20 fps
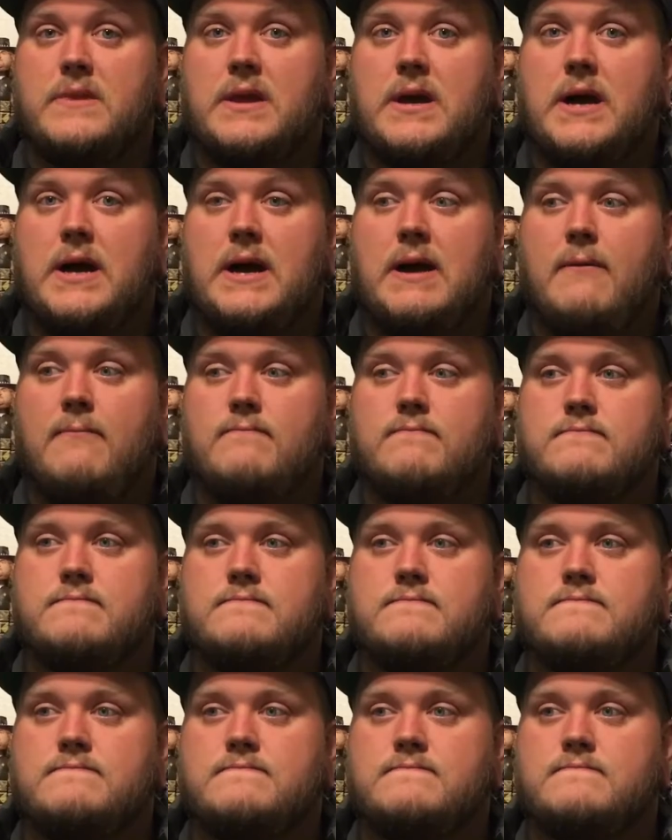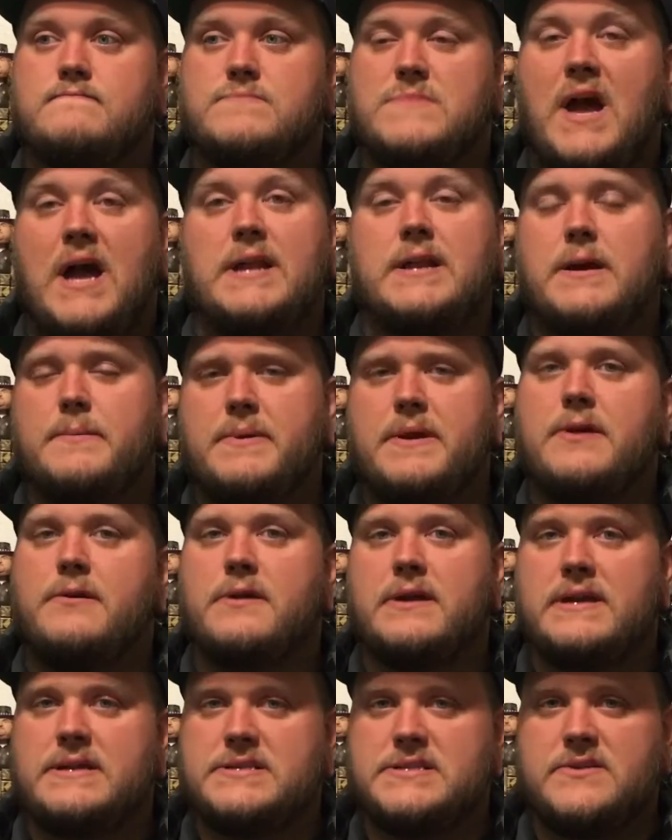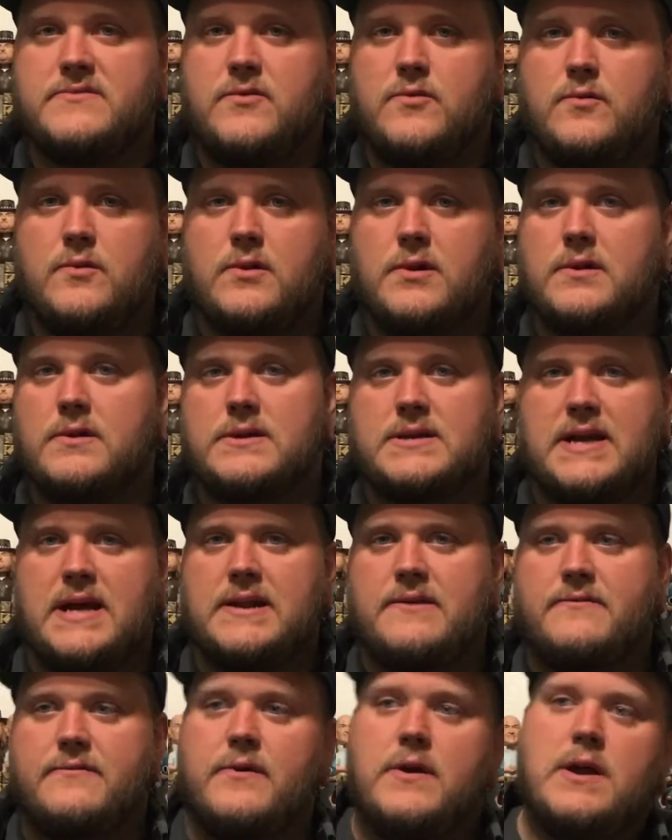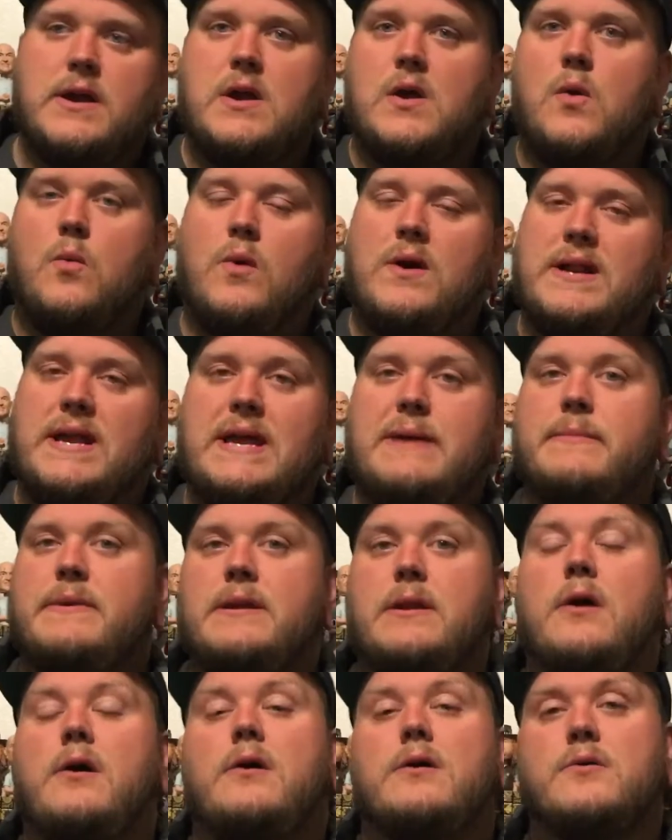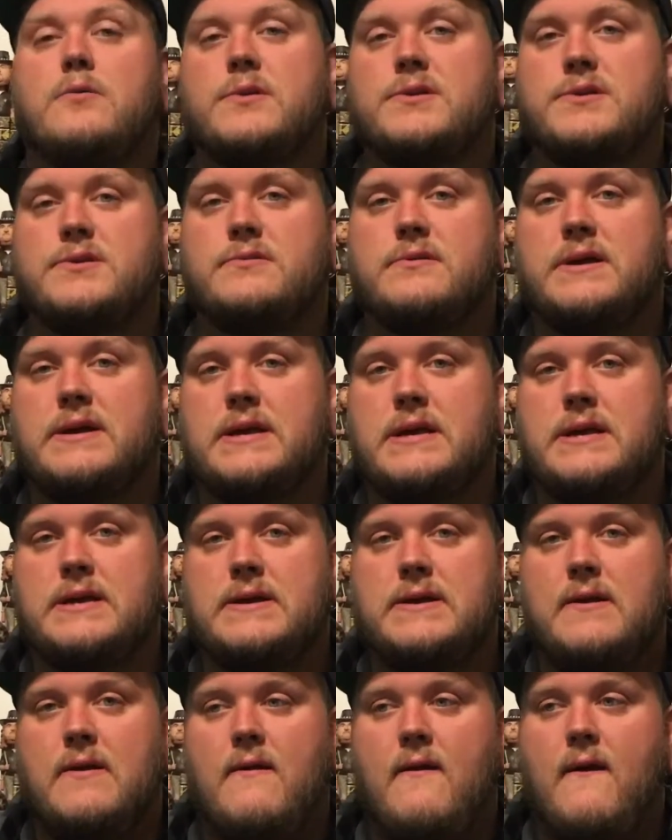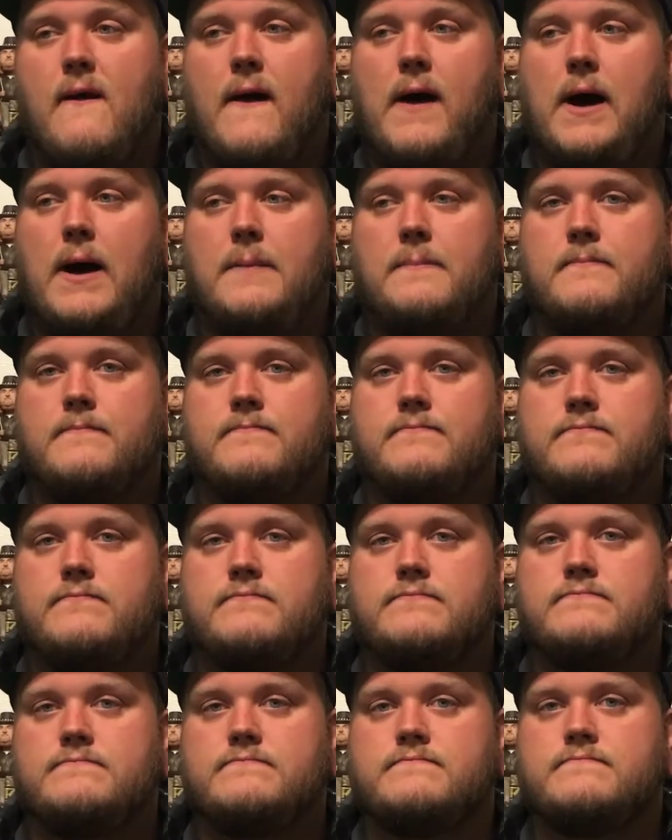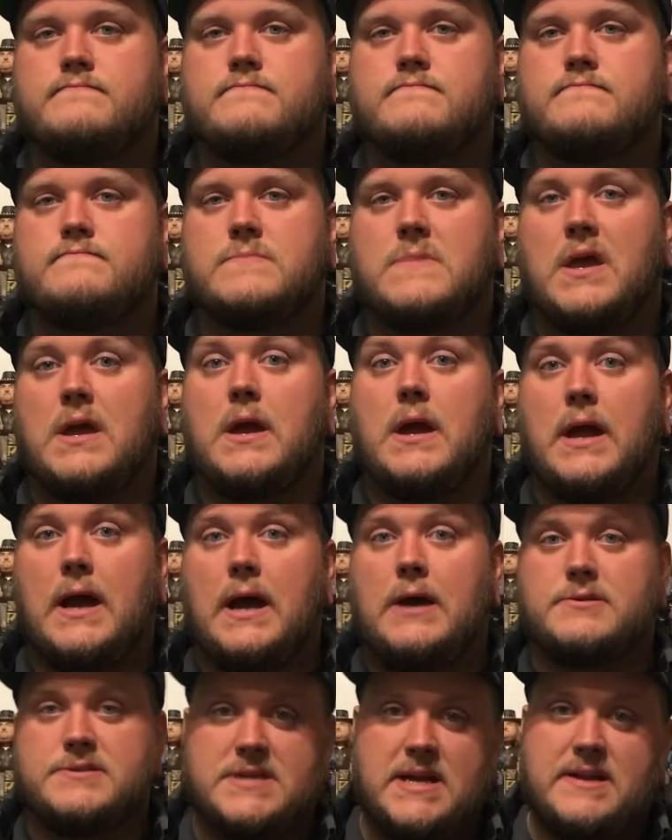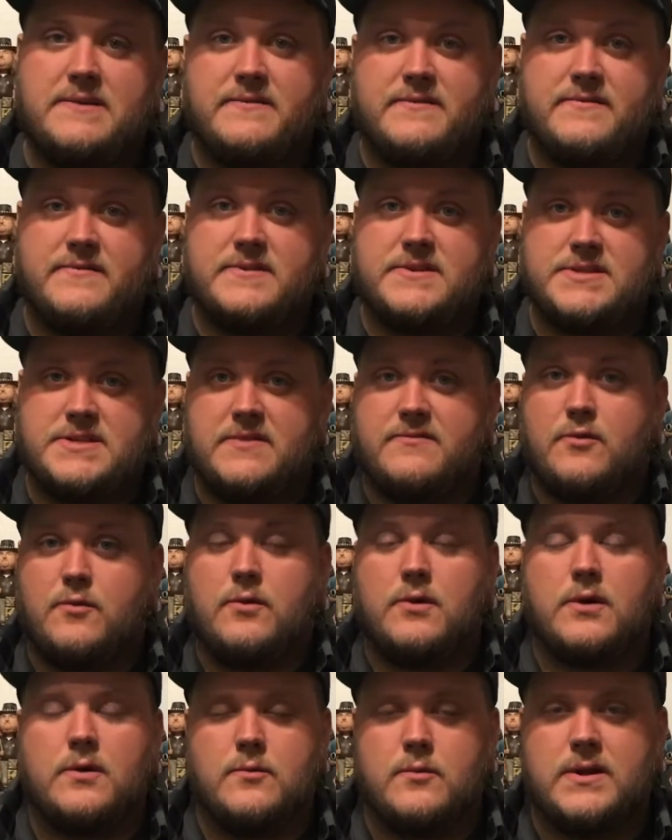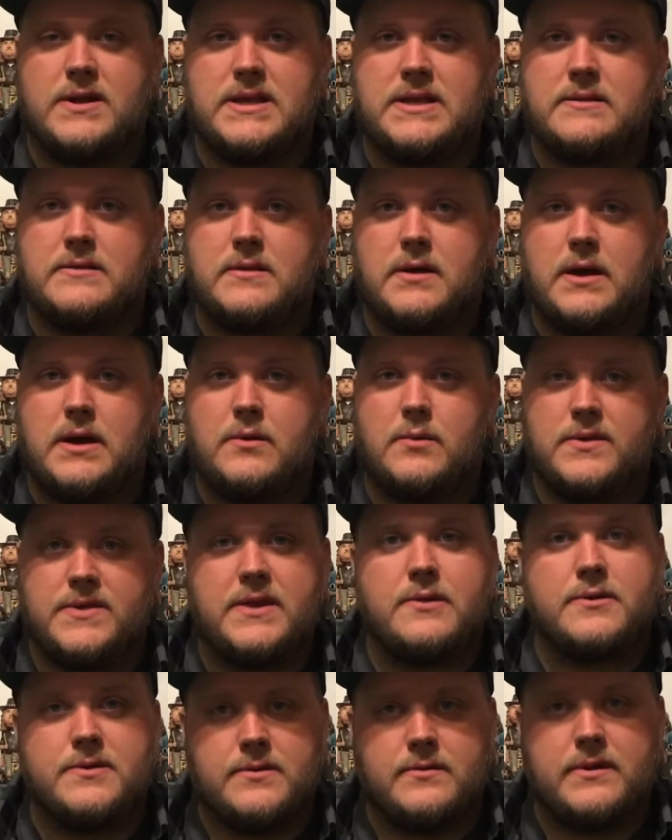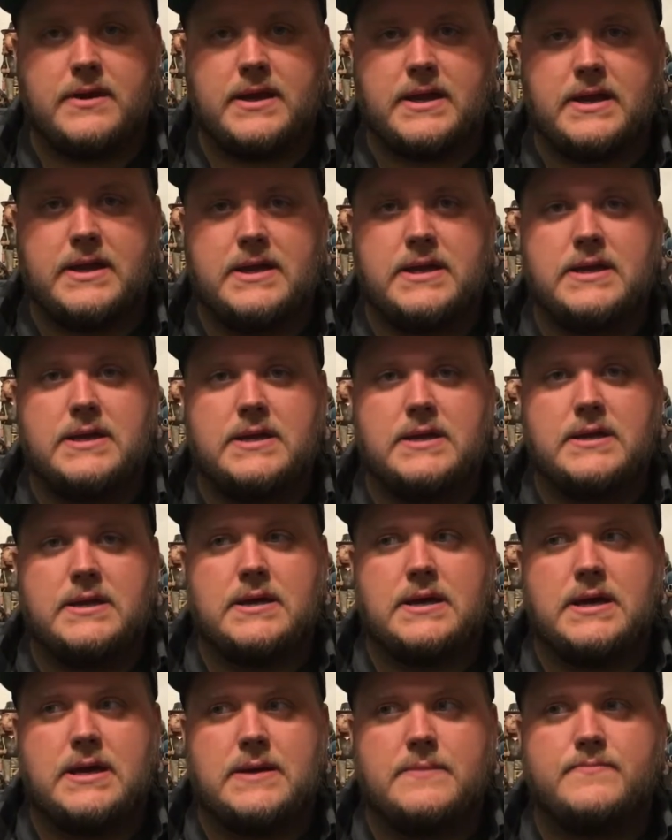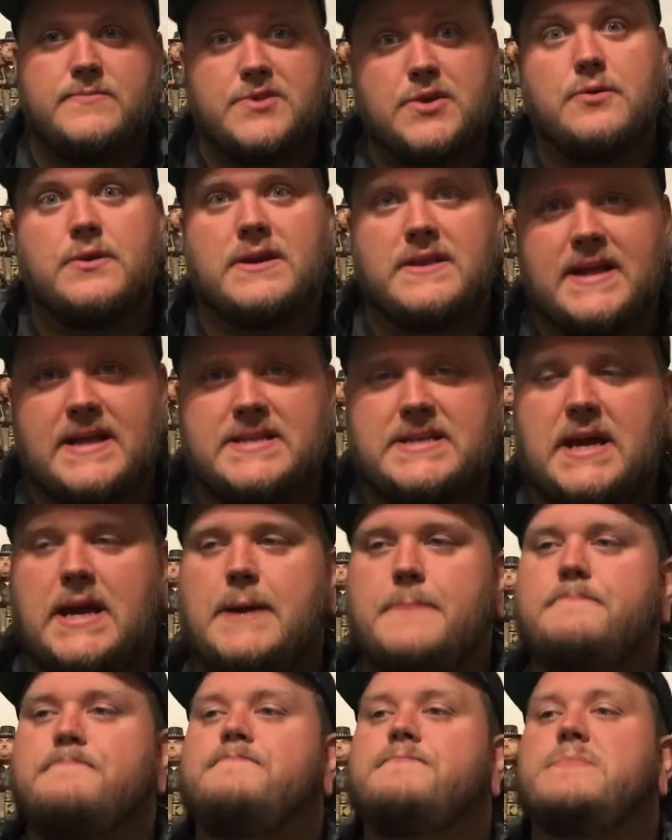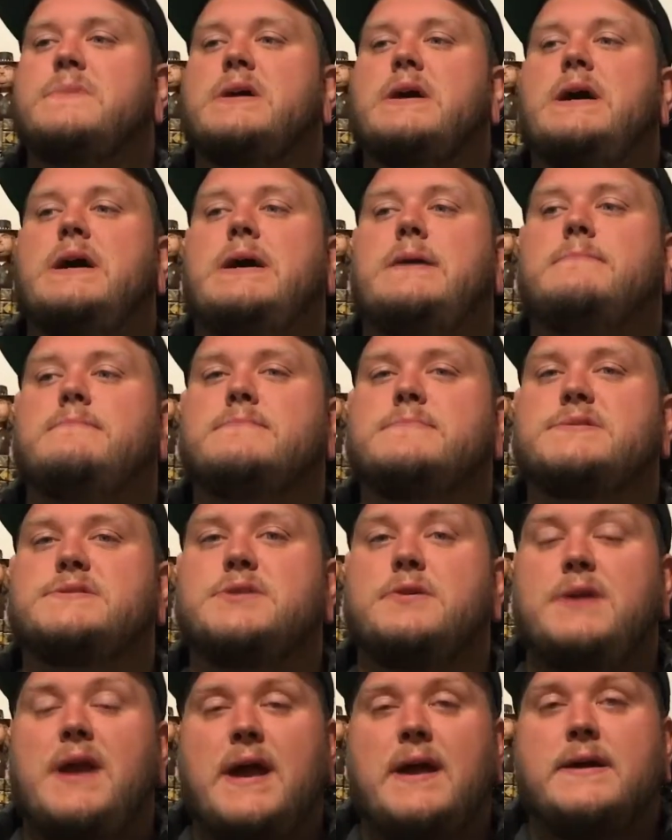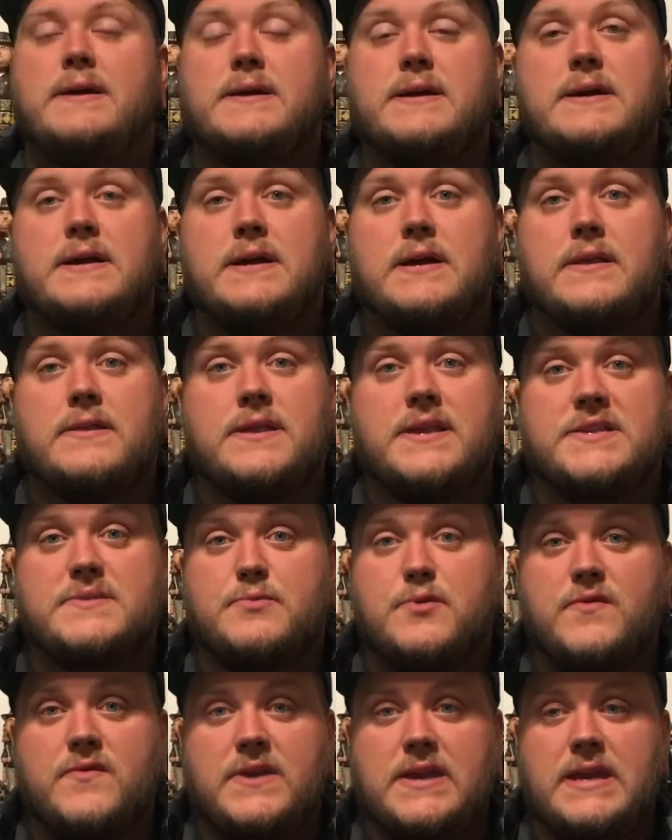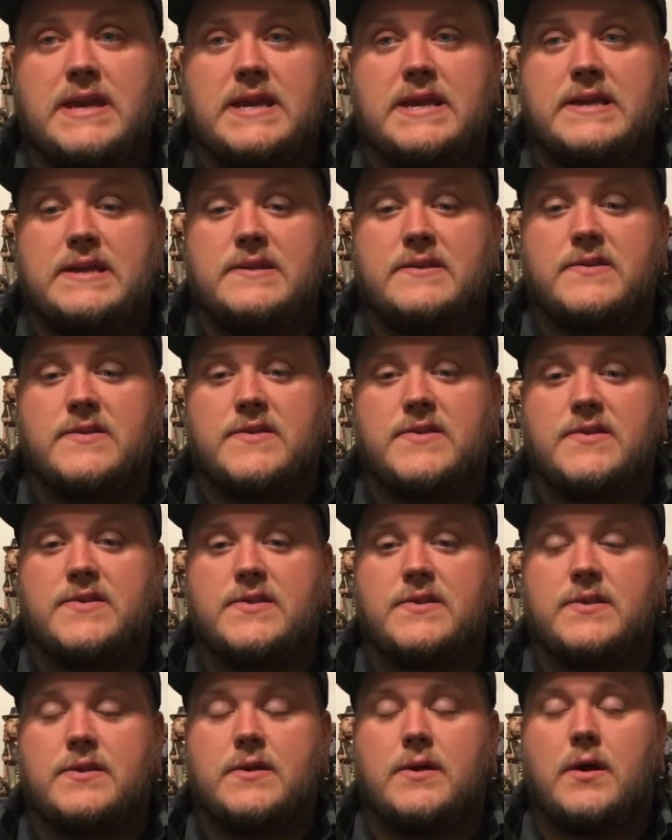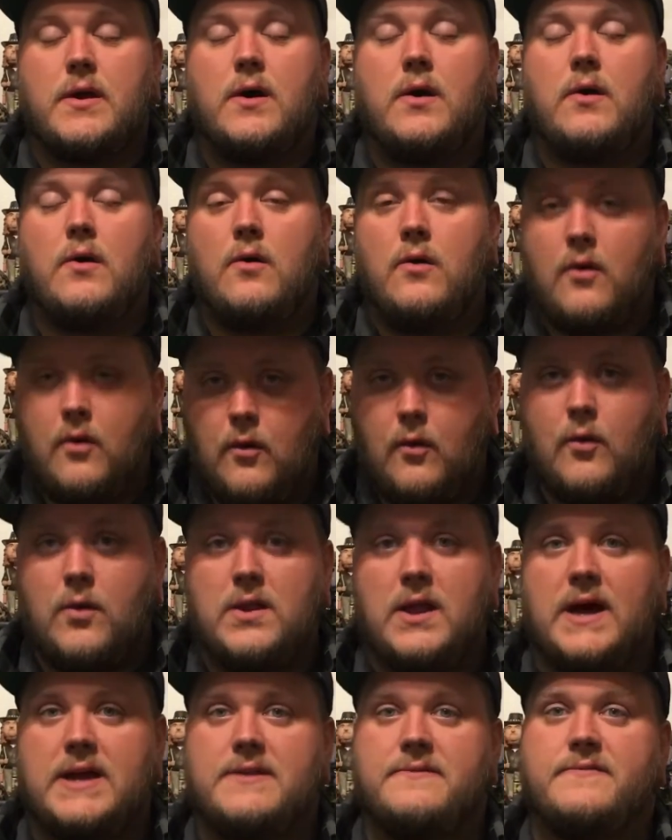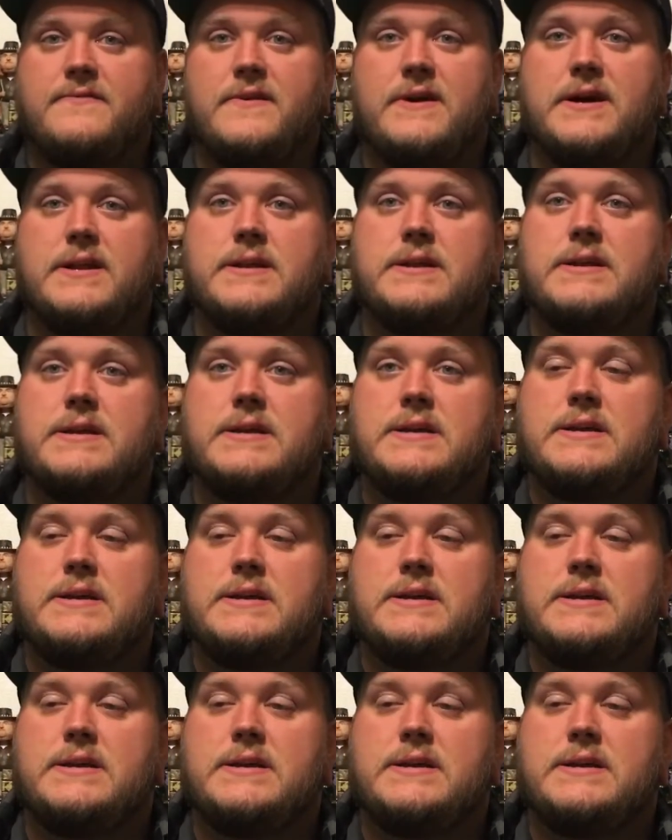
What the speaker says: not appearing in Civil War, kind of what him and Hulk were doing outside of Civil War and what they were doing during that time. So yeah, this movie is a whole lot of fun.